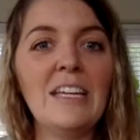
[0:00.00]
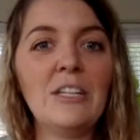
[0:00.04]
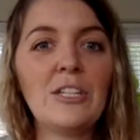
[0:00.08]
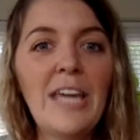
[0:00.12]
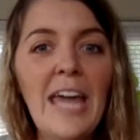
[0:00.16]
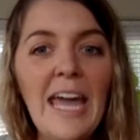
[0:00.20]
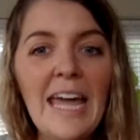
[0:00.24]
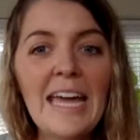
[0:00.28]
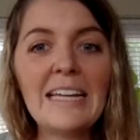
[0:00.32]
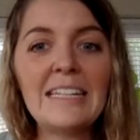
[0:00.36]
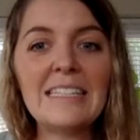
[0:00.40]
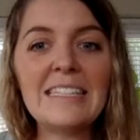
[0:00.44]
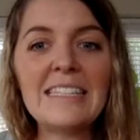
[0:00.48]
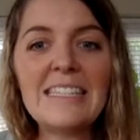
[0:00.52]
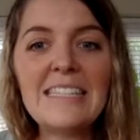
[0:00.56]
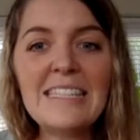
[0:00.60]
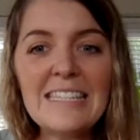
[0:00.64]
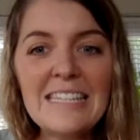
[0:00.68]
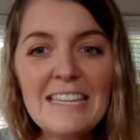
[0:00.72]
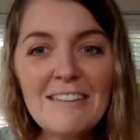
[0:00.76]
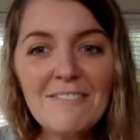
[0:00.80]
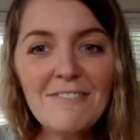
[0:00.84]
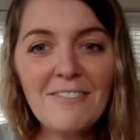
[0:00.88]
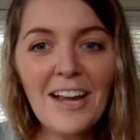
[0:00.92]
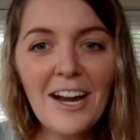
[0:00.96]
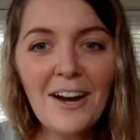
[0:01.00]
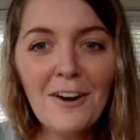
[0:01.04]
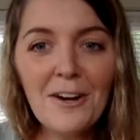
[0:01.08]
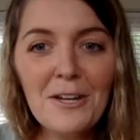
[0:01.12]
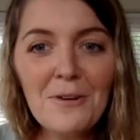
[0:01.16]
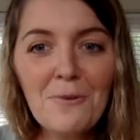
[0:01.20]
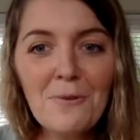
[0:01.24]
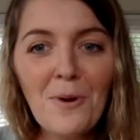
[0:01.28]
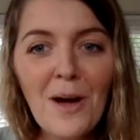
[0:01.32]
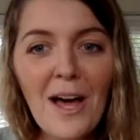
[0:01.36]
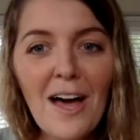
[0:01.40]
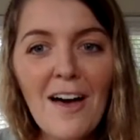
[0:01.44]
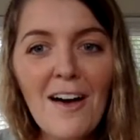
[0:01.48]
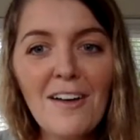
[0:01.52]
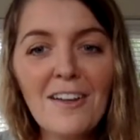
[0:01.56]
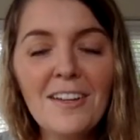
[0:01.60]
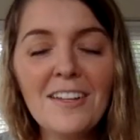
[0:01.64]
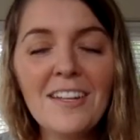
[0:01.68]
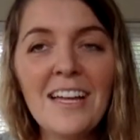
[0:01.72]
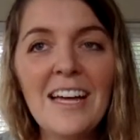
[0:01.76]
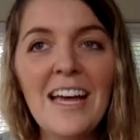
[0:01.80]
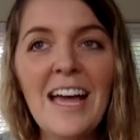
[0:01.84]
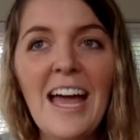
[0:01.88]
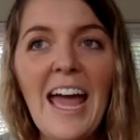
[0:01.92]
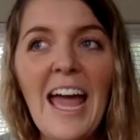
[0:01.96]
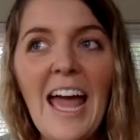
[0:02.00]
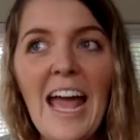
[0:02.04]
can't see very well,